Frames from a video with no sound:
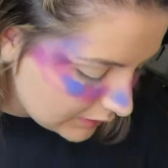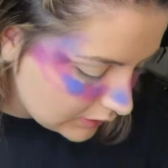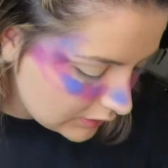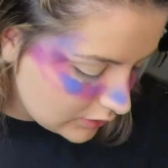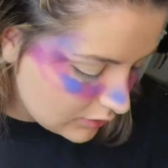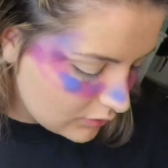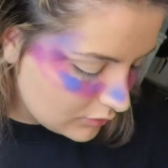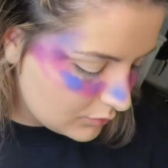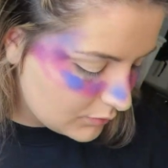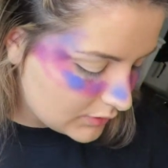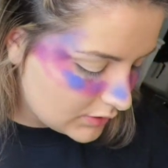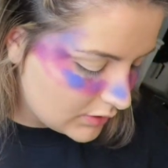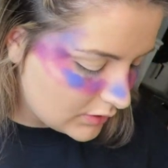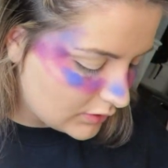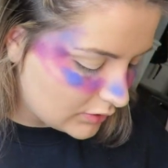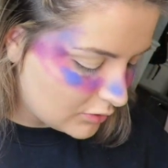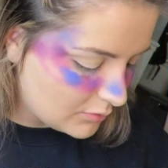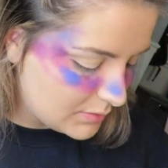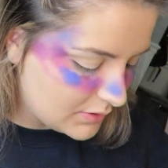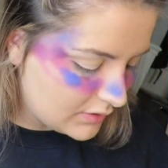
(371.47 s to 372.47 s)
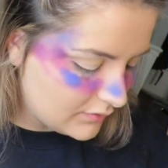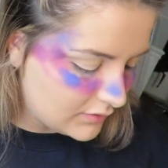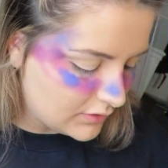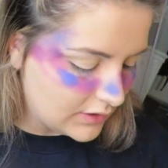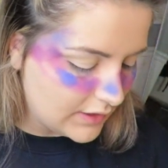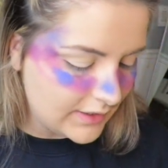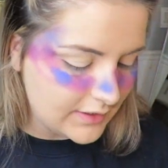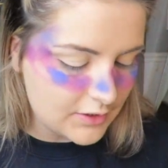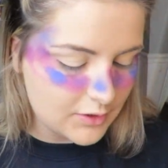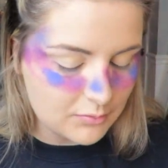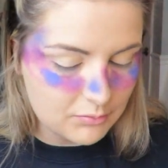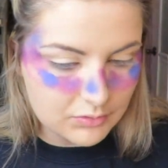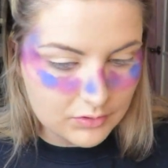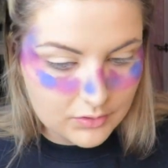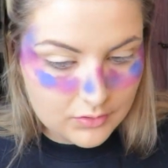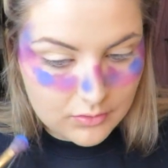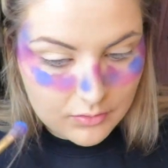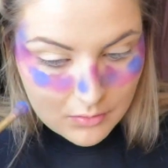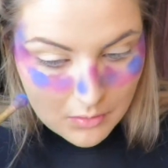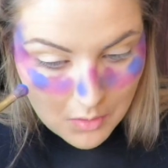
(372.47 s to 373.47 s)
I'm gonna go in with a little bit of a lighter
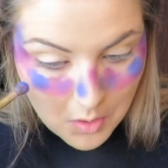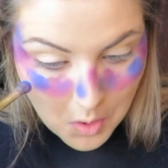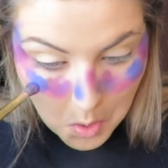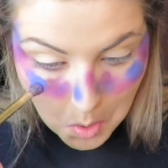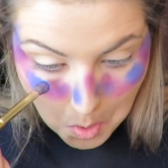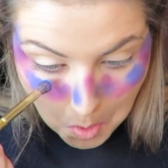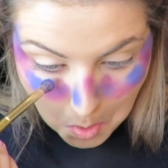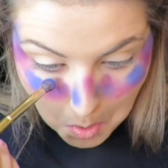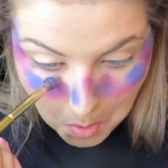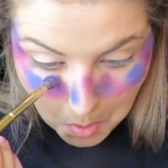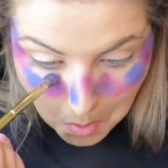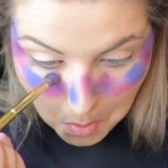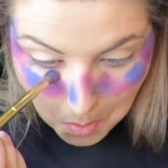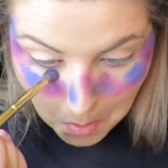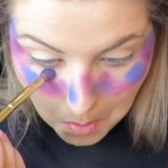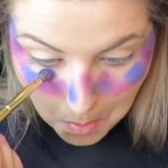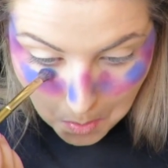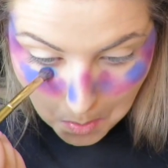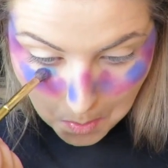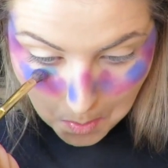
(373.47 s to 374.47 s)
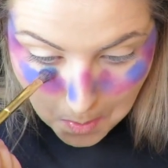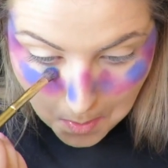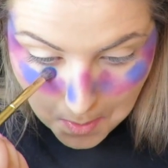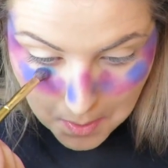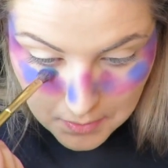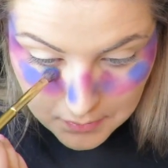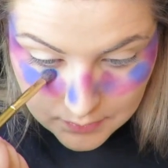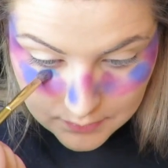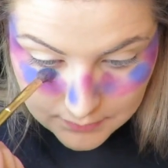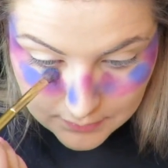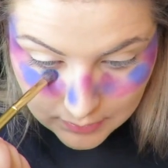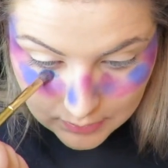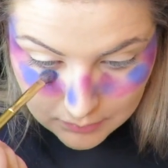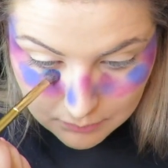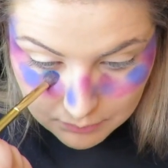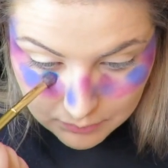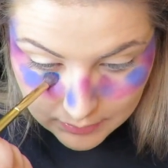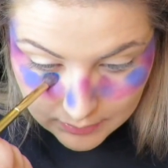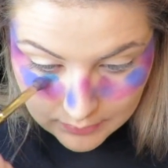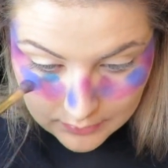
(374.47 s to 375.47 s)
blue and just kind
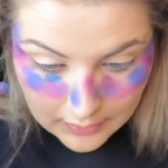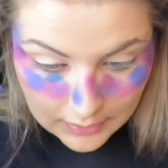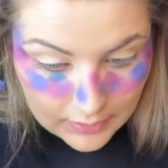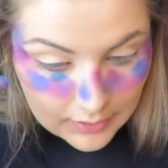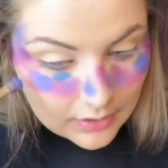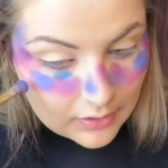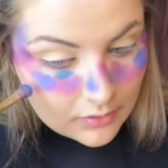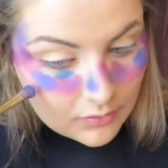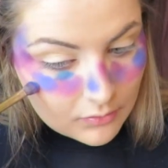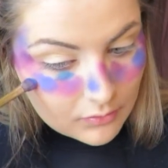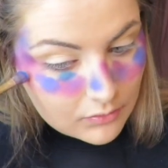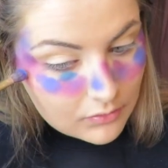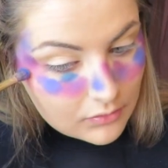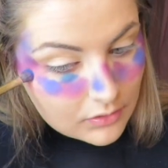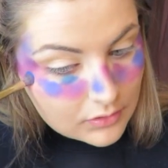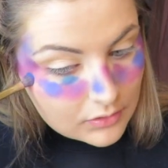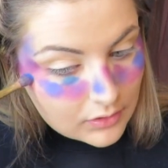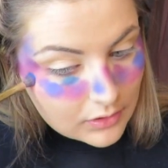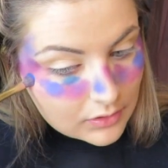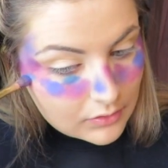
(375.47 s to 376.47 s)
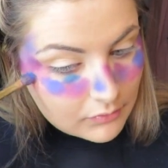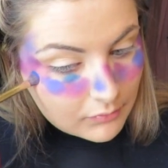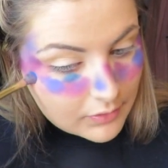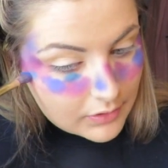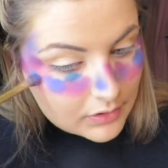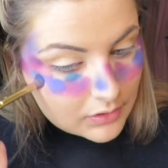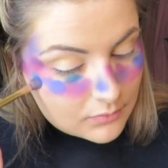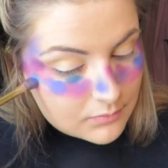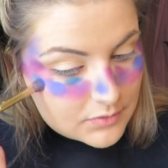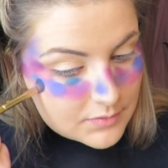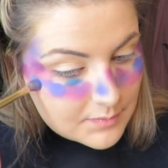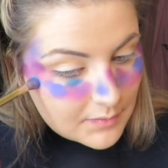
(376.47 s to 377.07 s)
of blend that out in like random